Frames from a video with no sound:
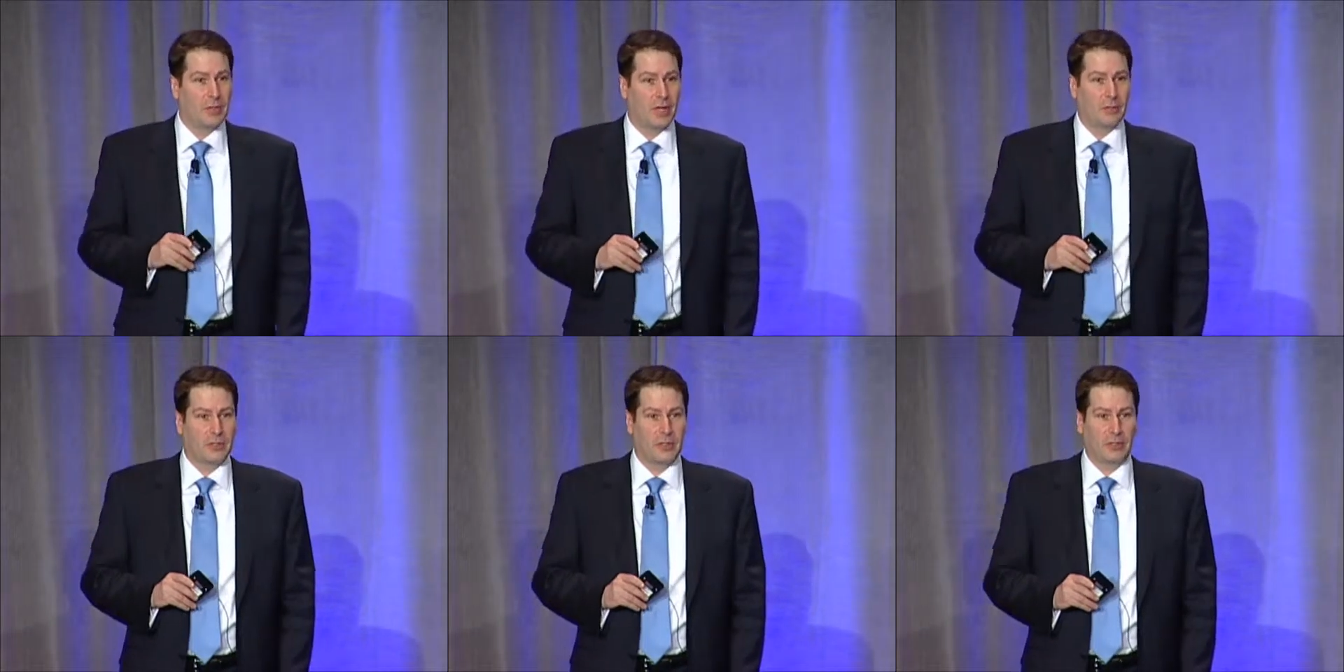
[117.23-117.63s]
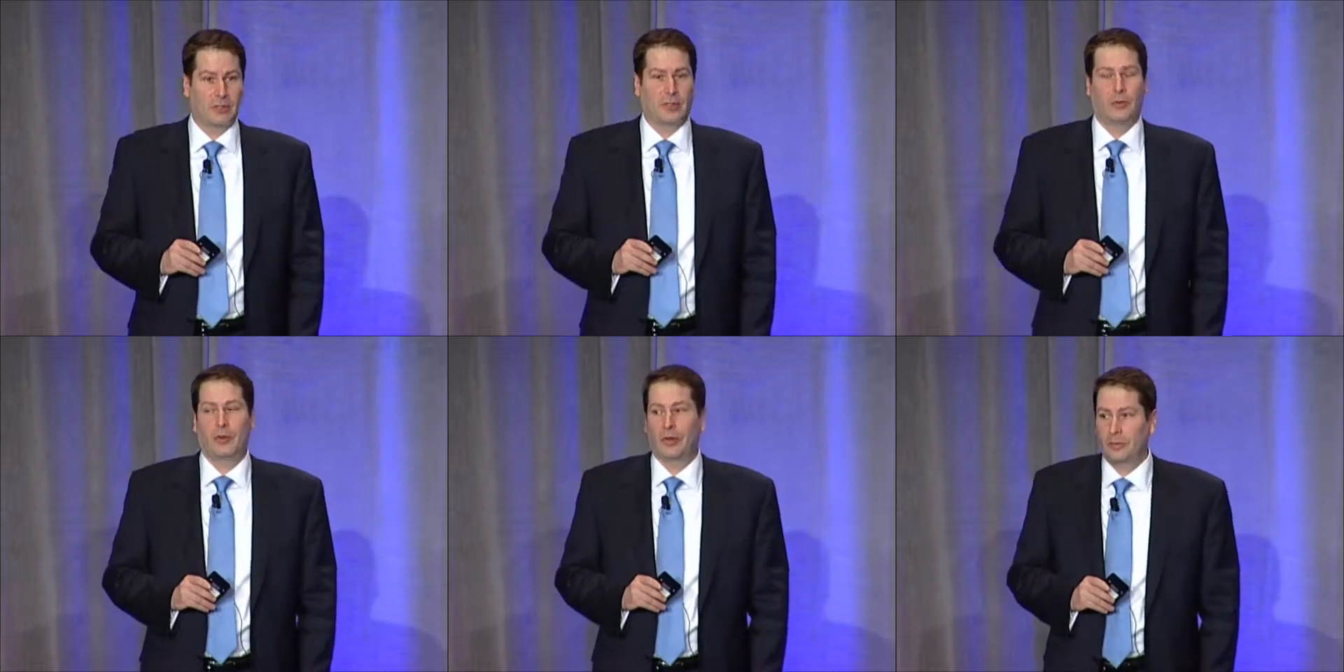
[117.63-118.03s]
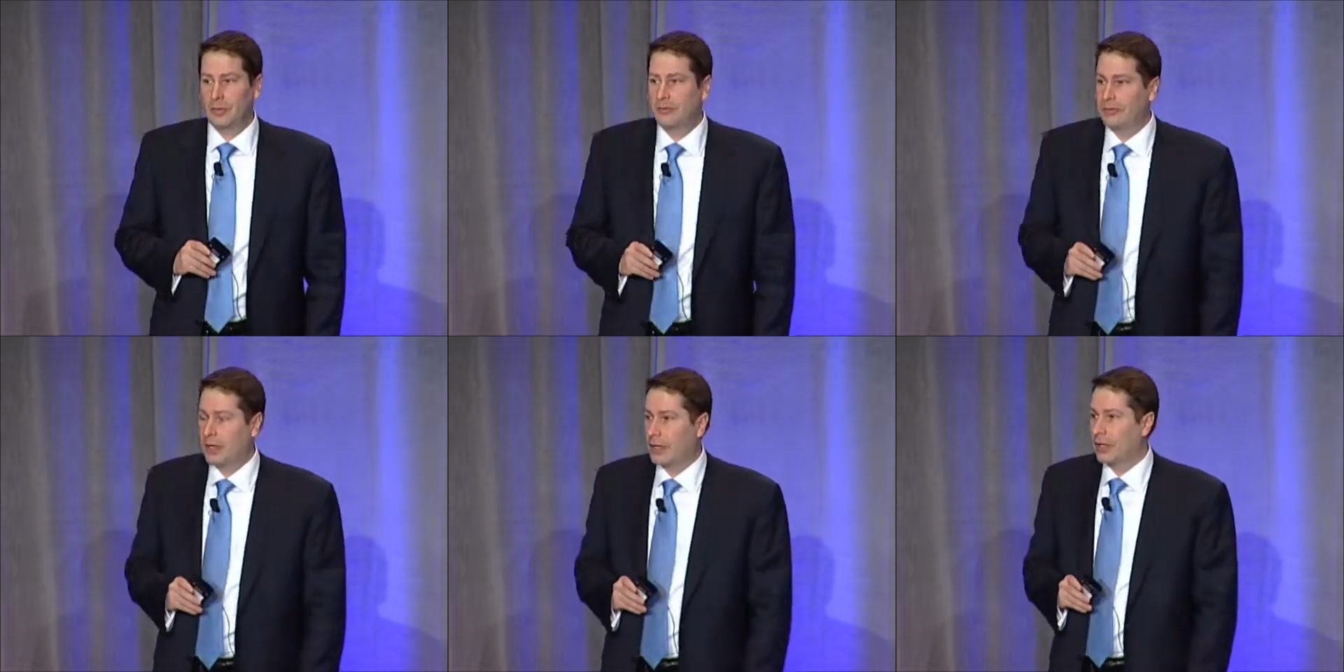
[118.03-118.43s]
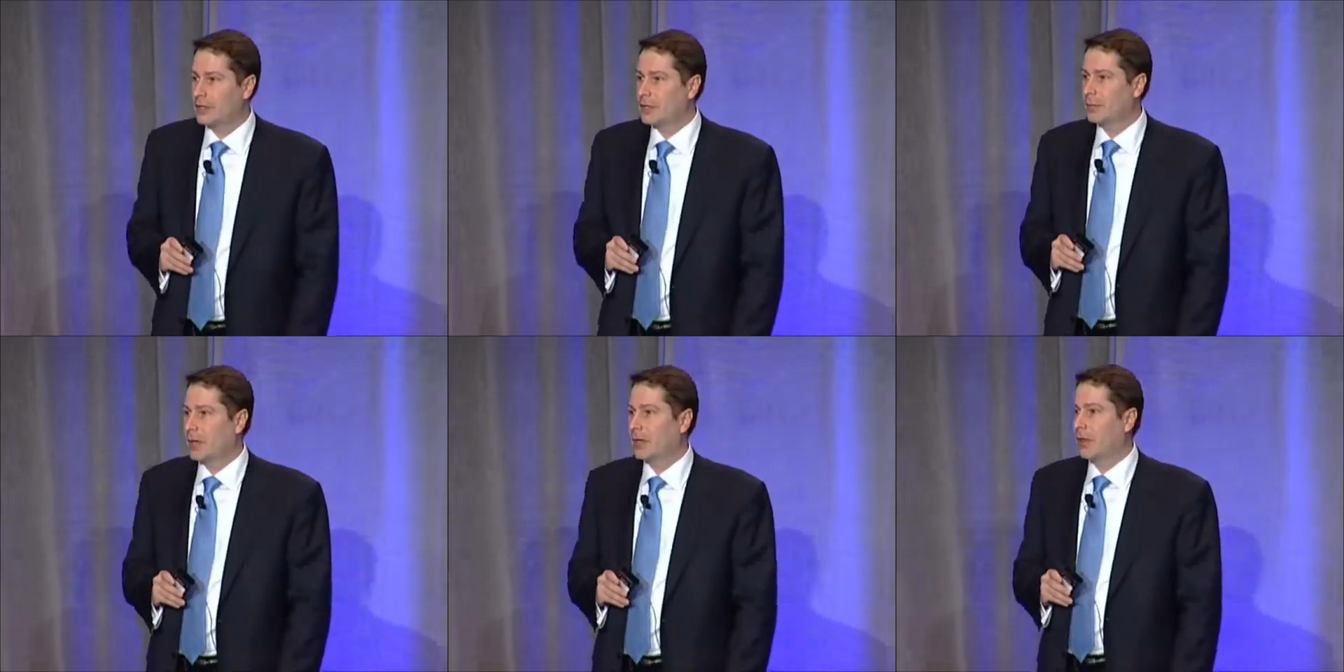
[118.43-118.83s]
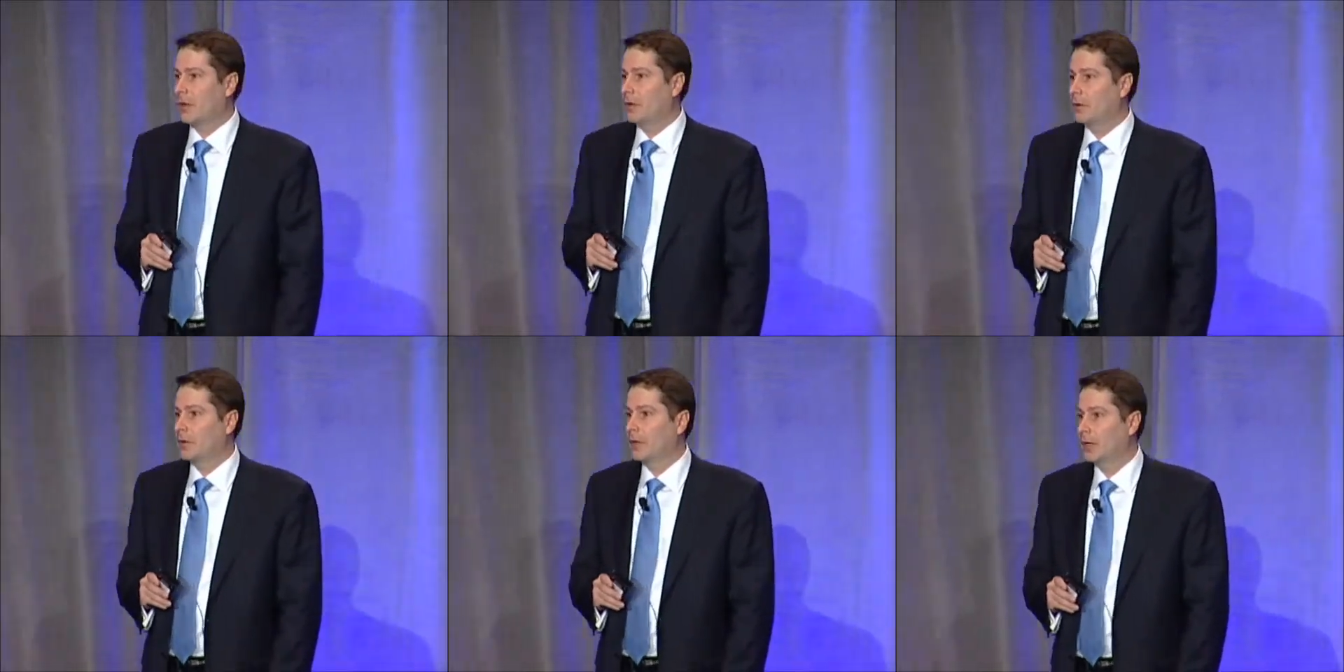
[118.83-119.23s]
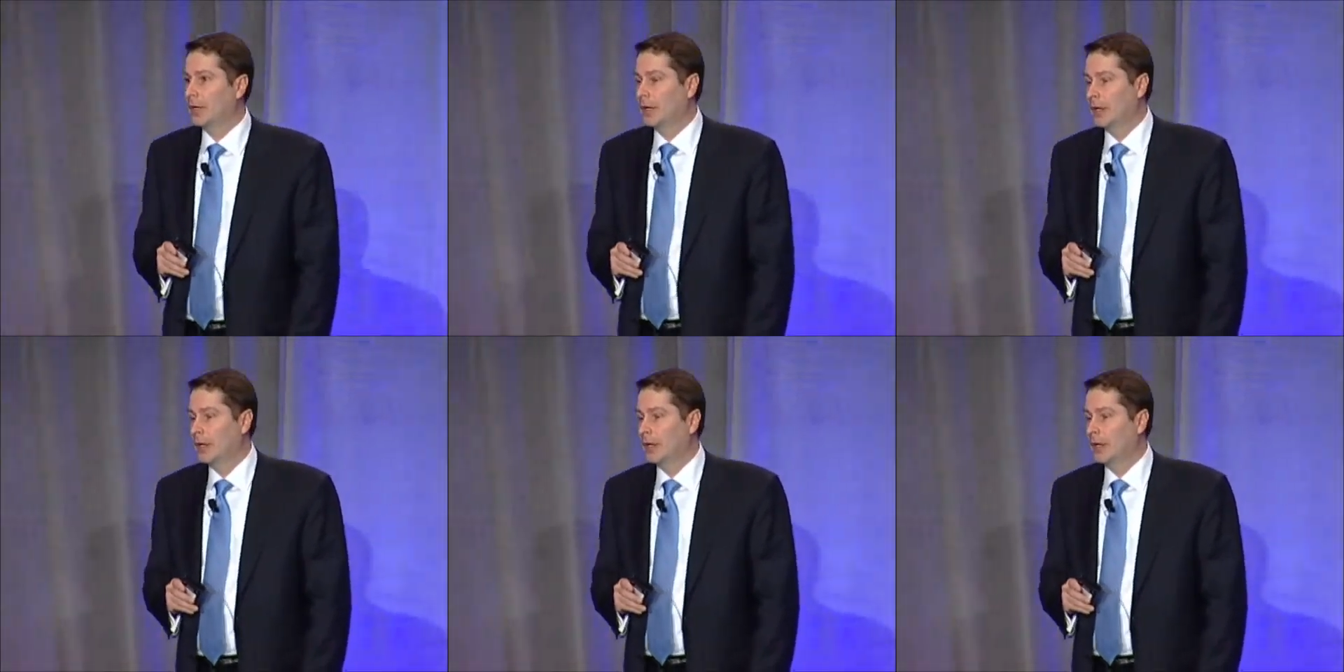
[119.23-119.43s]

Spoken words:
time and says, I want to refinance my loan.